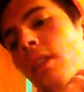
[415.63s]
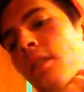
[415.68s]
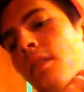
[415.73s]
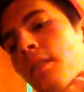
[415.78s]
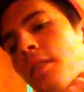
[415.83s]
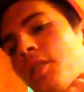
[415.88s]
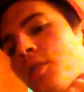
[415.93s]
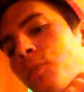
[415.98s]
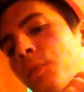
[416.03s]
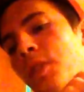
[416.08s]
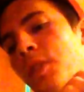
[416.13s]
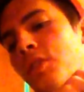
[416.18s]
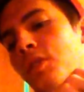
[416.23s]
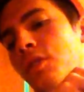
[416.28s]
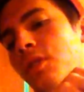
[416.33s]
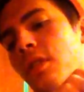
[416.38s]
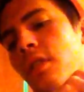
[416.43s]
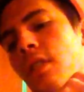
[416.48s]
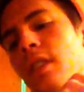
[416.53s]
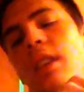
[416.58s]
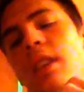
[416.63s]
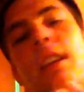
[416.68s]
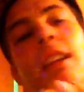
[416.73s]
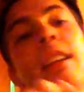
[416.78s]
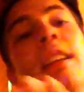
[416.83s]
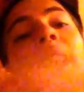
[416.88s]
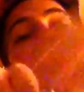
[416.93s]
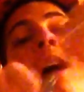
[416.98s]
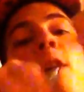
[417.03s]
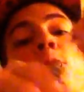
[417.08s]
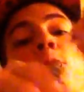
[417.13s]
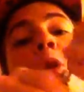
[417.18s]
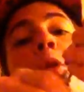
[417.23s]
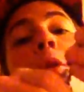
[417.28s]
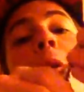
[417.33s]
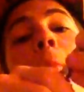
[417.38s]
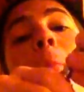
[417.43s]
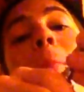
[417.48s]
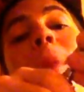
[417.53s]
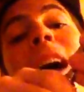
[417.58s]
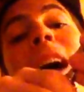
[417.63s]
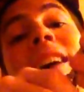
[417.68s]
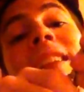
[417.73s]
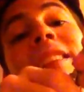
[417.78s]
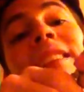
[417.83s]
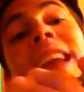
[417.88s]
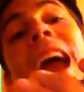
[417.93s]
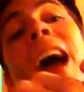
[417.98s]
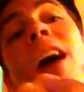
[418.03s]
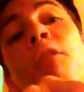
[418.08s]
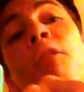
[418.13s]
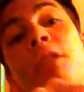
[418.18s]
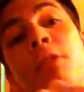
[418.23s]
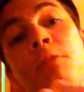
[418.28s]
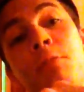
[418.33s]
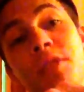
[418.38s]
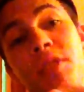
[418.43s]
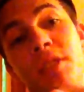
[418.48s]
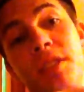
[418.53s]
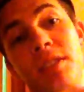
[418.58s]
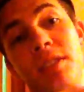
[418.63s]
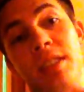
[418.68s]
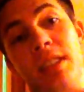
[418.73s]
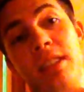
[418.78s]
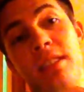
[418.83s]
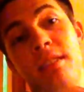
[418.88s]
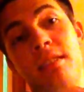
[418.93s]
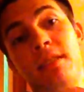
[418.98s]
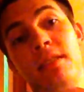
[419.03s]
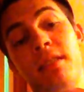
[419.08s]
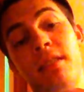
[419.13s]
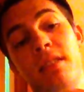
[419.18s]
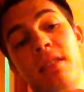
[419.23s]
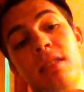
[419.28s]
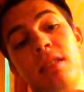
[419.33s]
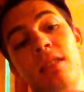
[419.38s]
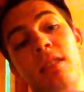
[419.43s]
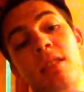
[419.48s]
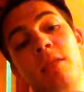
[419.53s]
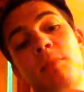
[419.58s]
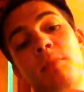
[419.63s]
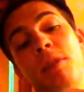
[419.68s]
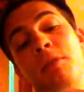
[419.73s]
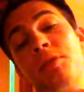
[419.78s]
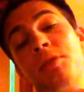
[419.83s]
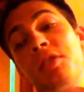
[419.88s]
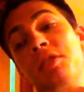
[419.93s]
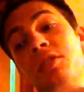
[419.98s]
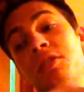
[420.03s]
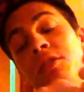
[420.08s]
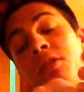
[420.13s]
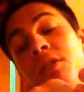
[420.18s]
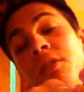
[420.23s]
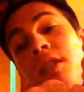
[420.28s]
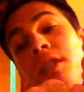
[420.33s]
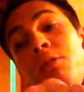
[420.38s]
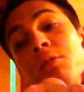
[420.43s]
I switch. Now I'm going back down in resistance. My resistance on there